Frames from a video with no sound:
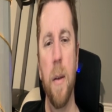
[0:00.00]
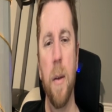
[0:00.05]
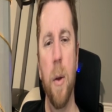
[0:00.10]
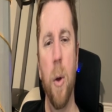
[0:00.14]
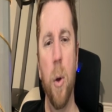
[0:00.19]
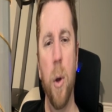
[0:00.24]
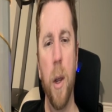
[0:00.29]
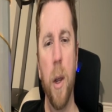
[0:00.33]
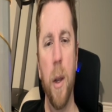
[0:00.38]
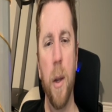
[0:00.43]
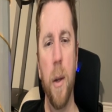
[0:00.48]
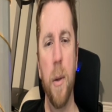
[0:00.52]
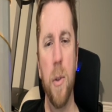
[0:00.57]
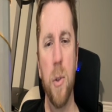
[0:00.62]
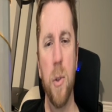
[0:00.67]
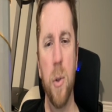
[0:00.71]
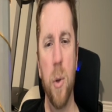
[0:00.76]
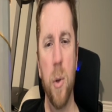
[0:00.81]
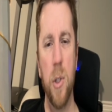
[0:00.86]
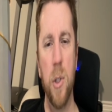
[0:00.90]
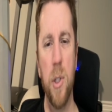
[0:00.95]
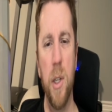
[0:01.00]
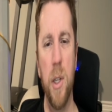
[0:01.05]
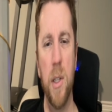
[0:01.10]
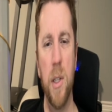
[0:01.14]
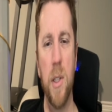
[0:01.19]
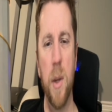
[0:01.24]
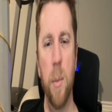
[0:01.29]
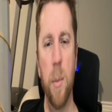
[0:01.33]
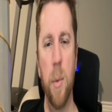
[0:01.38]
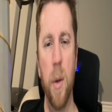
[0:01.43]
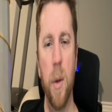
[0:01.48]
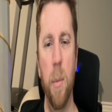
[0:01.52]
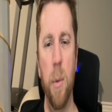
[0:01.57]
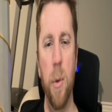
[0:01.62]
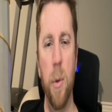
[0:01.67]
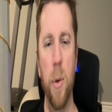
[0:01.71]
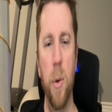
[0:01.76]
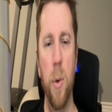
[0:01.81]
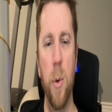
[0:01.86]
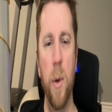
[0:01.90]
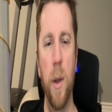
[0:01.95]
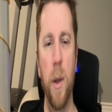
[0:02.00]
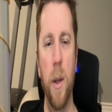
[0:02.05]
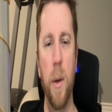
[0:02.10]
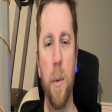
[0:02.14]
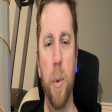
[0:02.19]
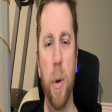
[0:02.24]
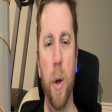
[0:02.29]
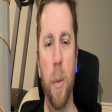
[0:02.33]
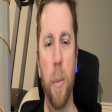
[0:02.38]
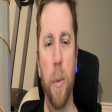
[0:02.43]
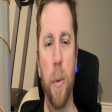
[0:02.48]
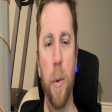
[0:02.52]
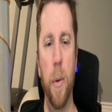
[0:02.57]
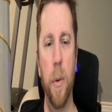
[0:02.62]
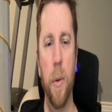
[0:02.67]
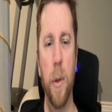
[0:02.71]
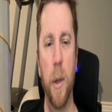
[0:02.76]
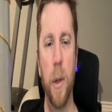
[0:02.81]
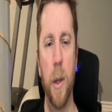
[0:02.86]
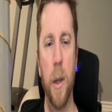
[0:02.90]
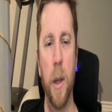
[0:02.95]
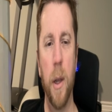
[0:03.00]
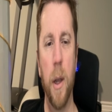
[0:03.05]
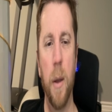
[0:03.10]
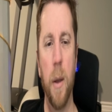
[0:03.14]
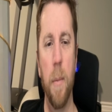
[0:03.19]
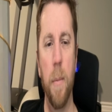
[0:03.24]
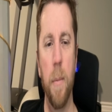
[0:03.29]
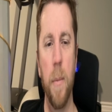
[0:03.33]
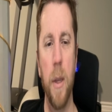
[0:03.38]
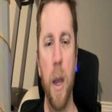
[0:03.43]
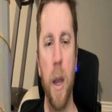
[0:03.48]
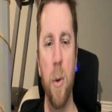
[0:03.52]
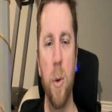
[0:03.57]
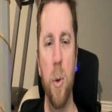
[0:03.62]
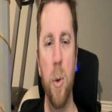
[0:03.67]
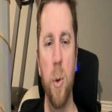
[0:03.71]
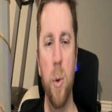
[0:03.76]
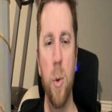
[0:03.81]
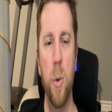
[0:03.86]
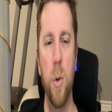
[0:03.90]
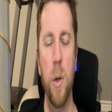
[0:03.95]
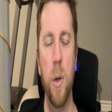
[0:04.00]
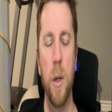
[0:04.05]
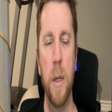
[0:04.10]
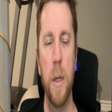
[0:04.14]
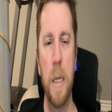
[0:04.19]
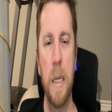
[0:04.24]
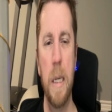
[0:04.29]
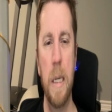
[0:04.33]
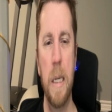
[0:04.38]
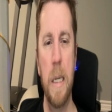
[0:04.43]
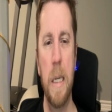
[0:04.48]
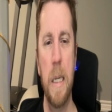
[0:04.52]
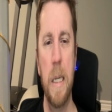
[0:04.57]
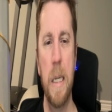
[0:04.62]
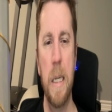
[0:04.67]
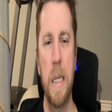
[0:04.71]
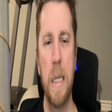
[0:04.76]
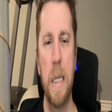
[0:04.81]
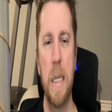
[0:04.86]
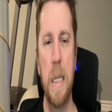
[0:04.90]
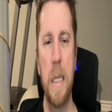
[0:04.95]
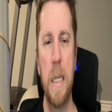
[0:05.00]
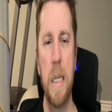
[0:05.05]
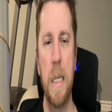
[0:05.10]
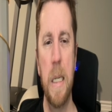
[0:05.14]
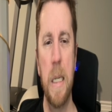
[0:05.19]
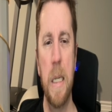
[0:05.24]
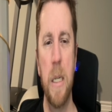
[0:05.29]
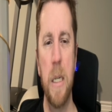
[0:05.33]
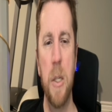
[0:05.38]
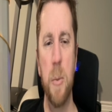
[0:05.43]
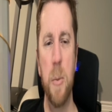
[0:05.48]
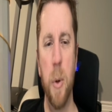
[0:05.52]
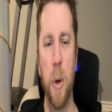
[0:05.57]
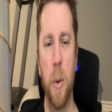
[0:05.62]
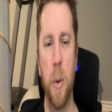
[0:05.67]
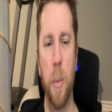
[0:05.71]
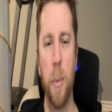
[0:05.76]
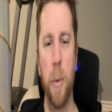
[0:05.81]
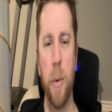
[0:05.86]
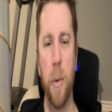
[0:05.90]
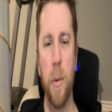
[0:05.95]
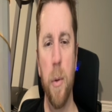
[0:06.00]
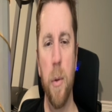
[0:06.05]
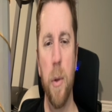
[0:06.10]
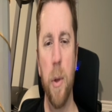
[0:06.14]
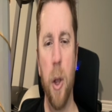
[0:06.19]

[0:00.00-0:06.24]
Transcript: Okay, so I just need to separate blue and purple. Yahoo is purple.